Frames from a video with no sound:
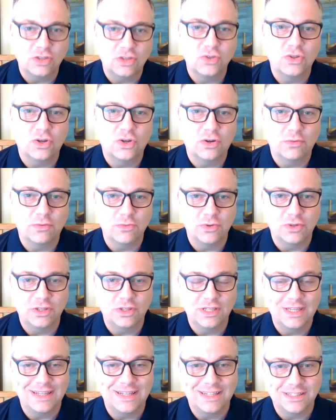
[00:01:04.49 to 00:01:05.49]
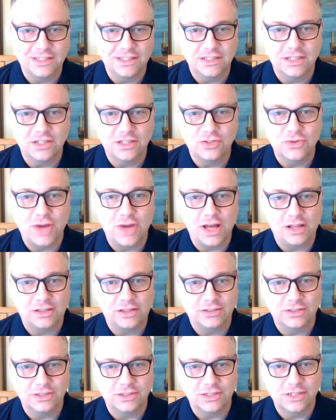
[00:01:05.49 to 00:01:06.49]
to the community, listening to
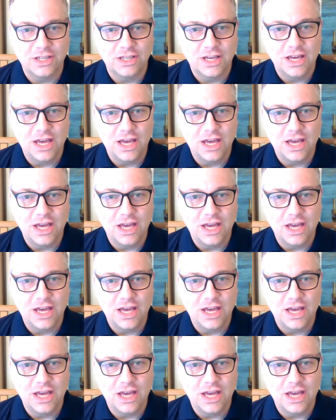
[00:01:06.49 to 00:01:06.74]
elders,